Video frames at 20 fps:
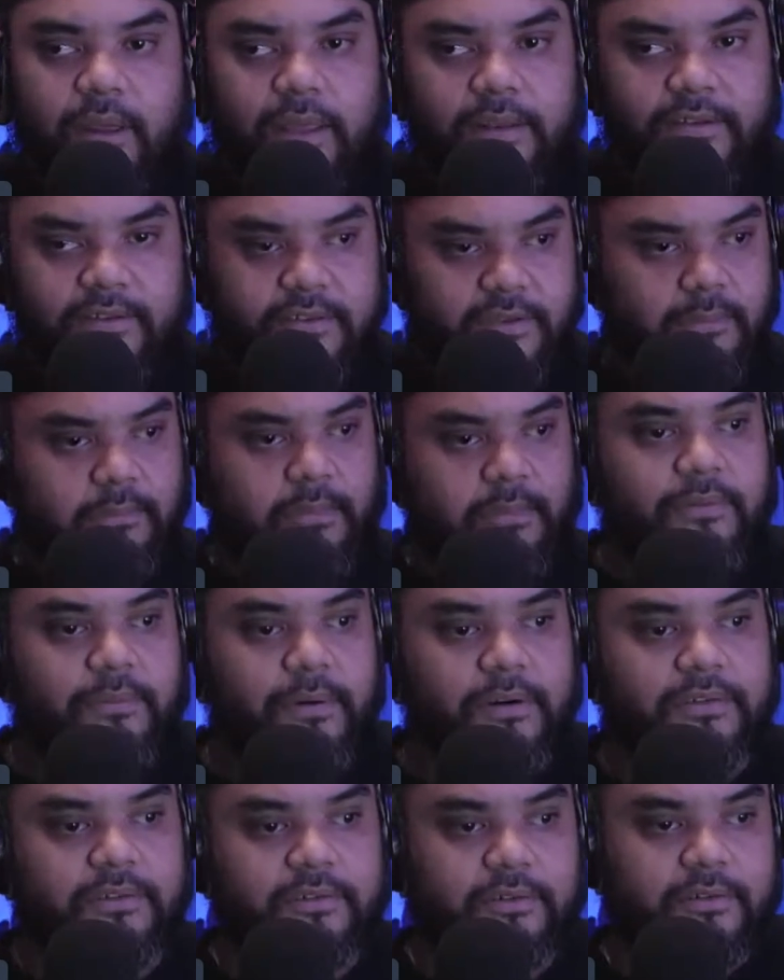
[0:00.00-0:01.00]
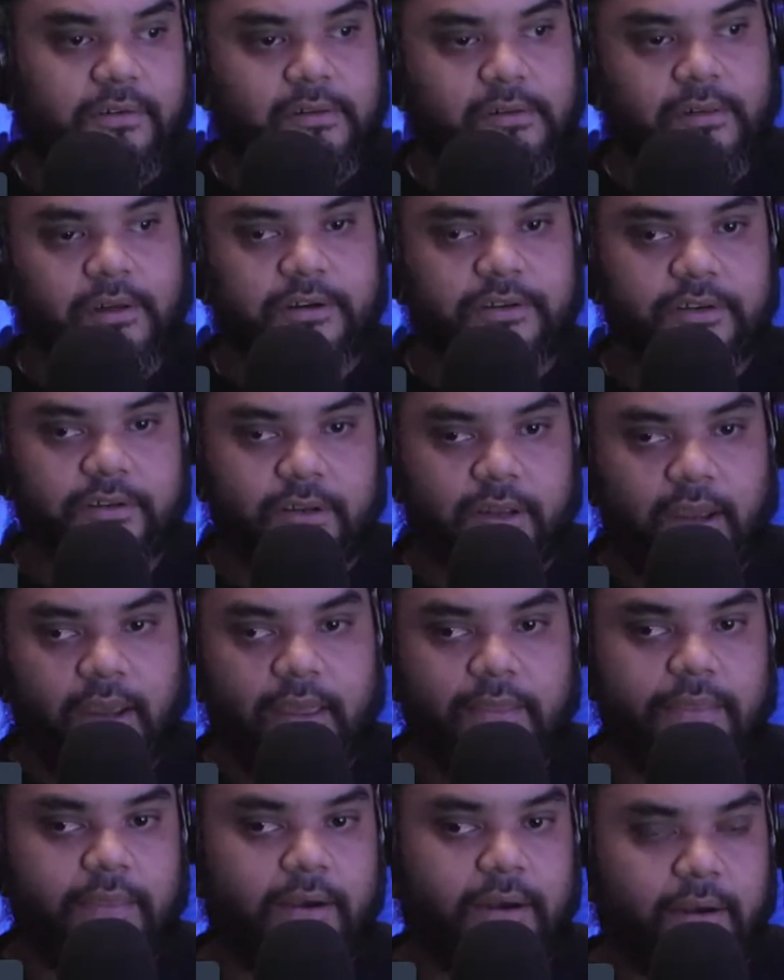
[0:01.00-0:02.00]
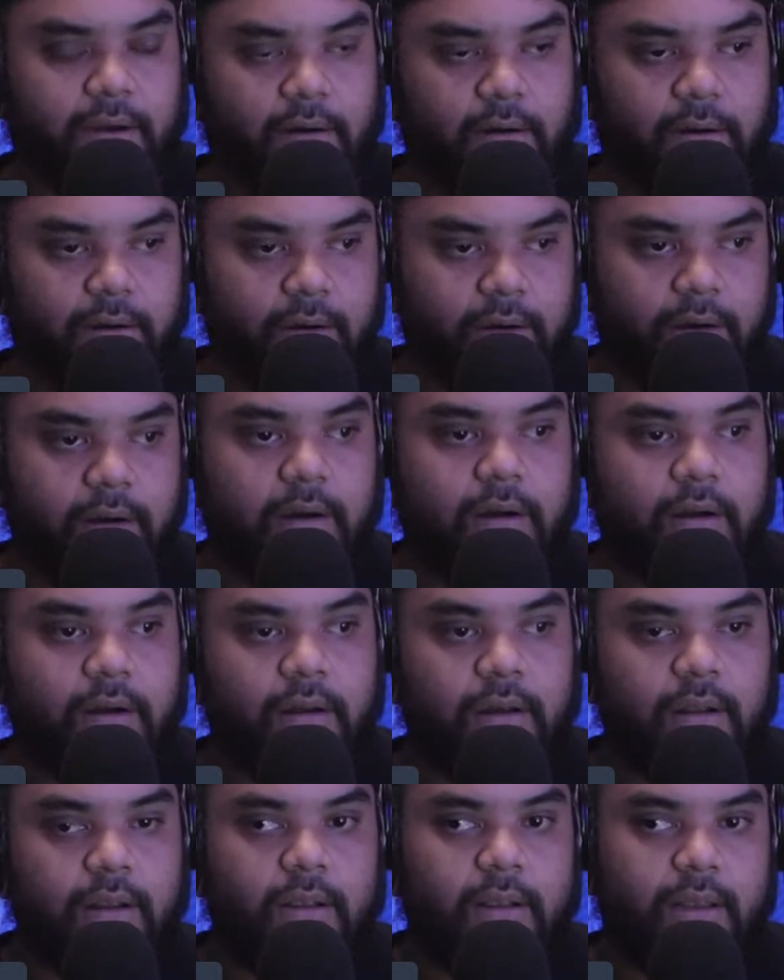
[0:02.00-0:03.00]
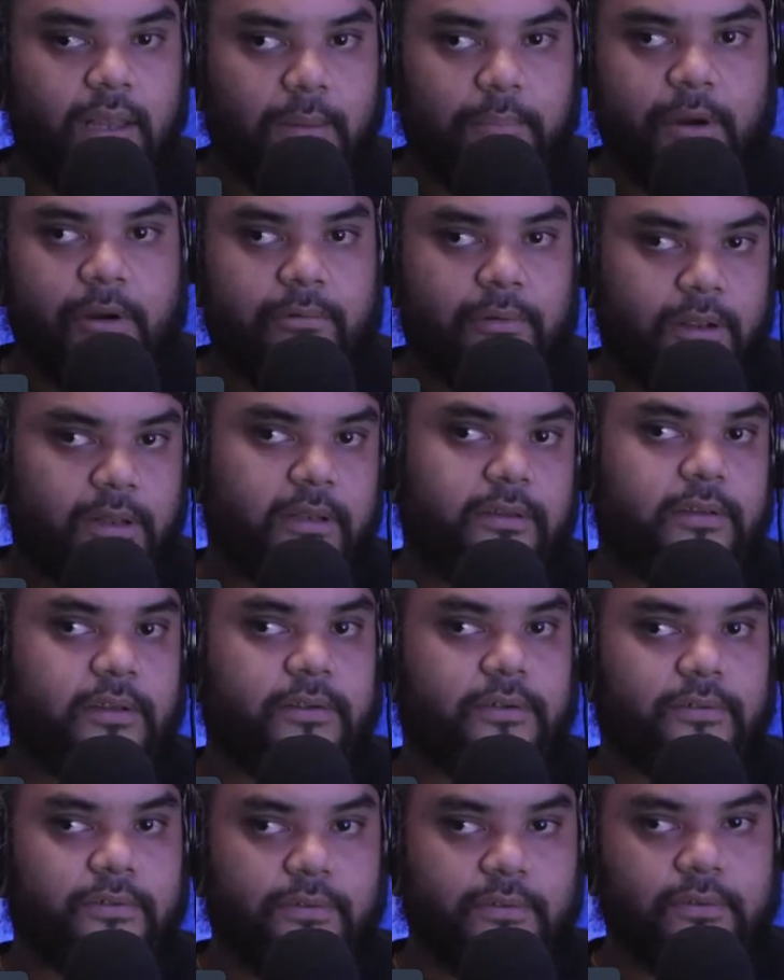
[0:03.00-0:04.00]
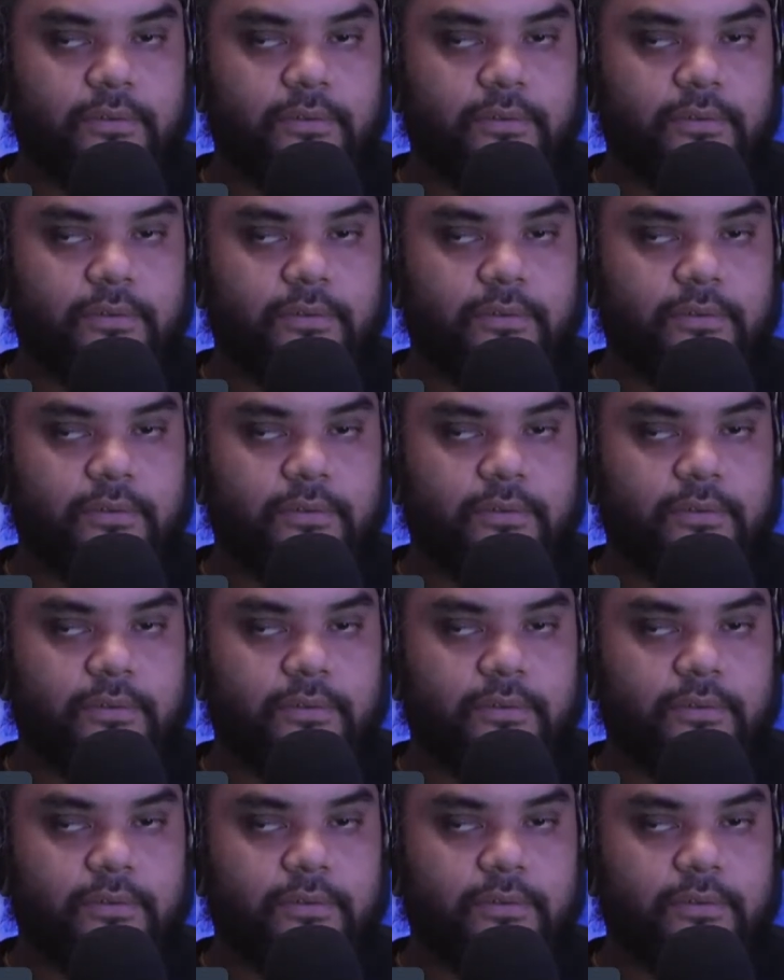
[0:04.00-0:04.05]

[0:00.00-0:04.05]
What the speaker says: and some of them are still there today, and they are like my relatives.